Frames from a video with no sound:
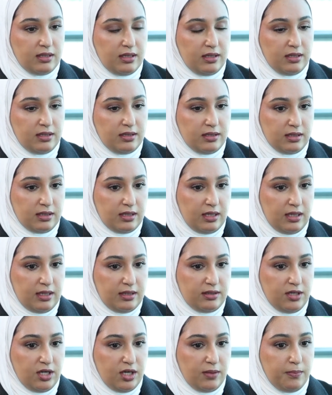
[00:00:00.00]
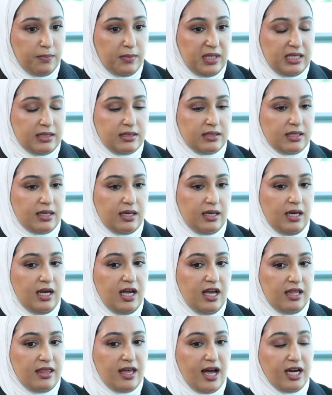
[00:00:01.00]
This term means the
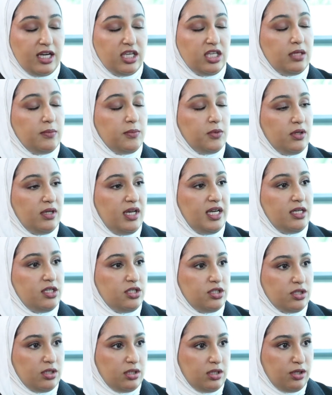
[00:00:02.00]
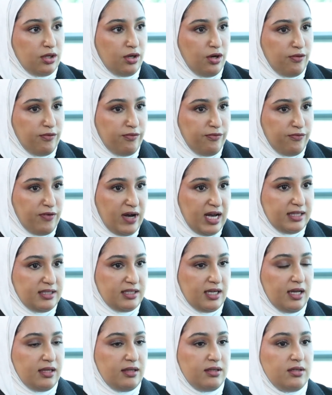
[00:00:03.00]
accumulation of fat
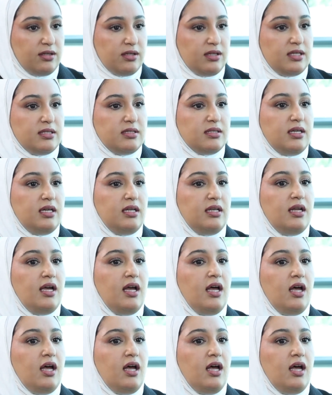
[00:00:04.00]
under the skin